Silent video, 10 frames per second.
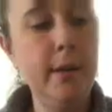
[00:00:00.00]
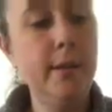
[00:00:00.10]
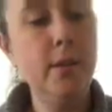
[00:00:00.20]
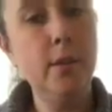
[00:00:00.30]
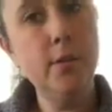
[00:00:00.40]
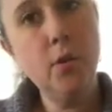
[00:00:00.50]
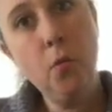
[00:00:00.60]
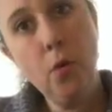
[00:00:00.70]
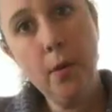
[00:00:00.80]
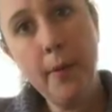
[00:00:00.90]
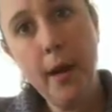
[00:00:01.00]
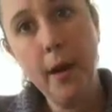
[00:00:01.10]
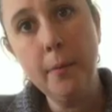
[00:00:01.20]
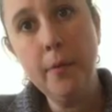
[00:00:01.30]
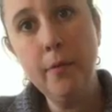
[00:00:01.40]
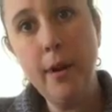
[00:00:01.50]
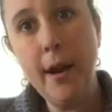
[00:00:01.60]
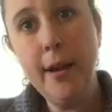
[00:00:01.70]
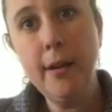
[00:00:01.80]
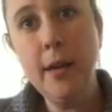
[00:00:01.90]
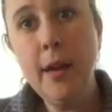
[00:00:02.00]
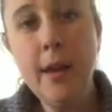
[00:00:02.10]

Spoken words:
it starts to warm up, right?